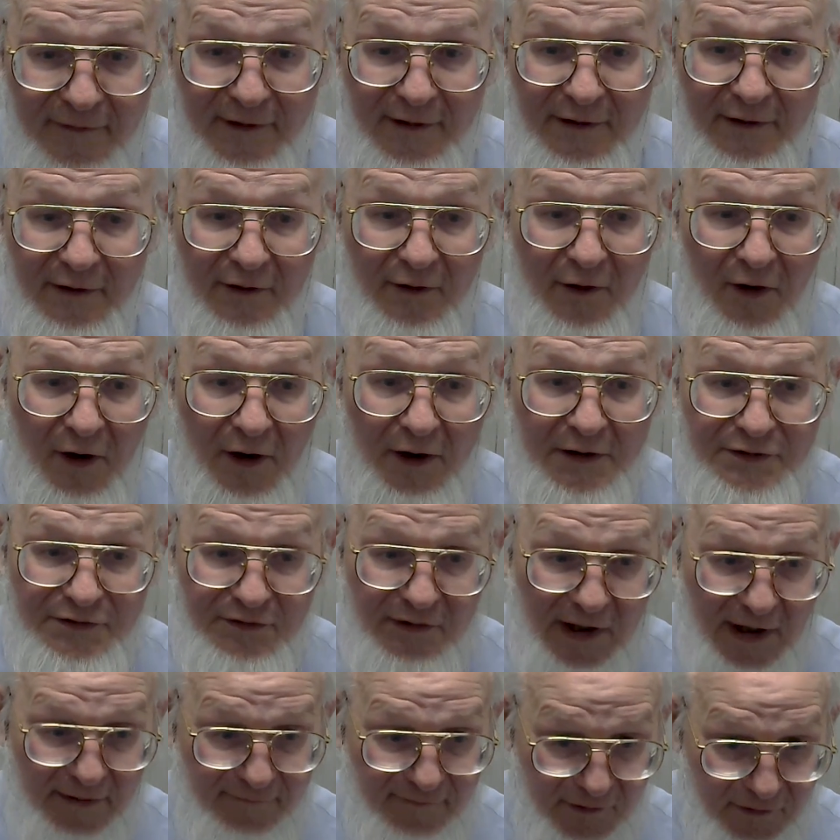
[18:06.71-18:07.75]
the car
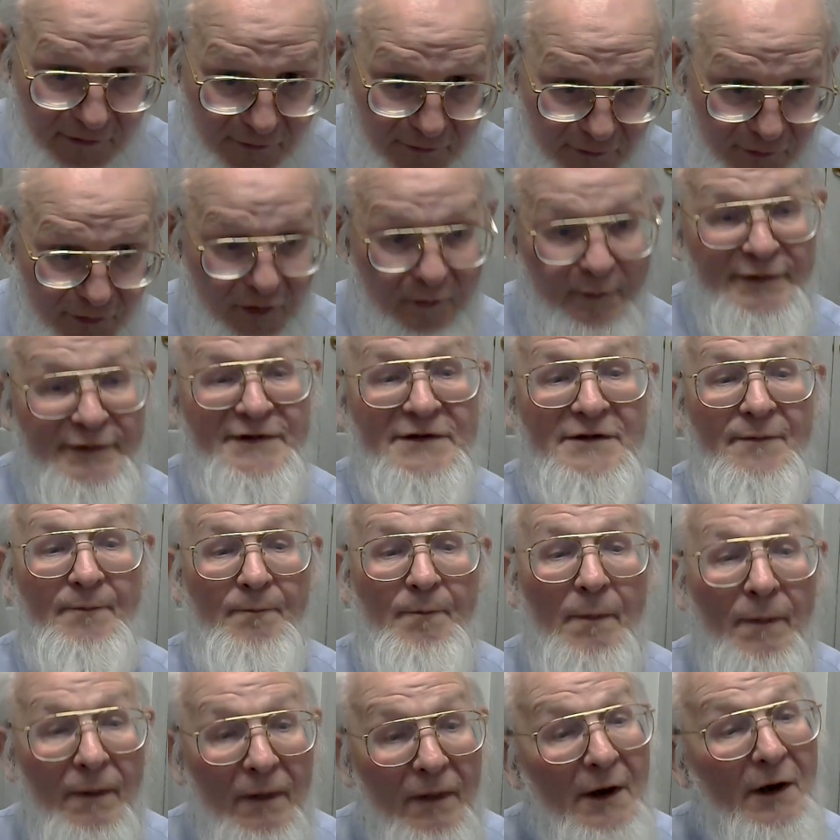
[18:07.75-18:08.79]
driving groups,
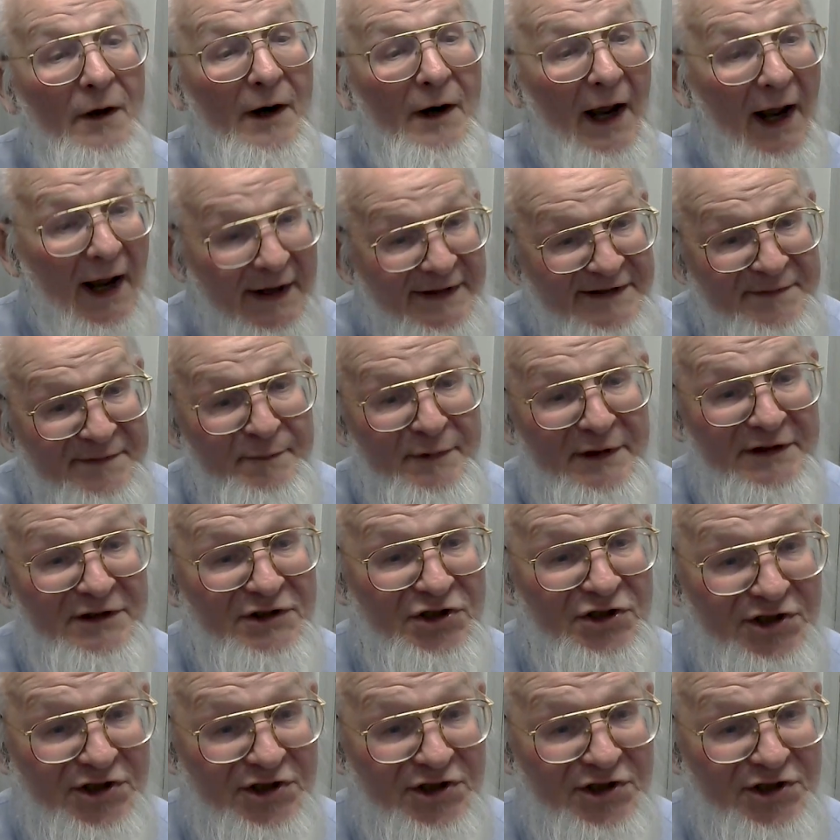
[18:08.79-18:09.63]
there has been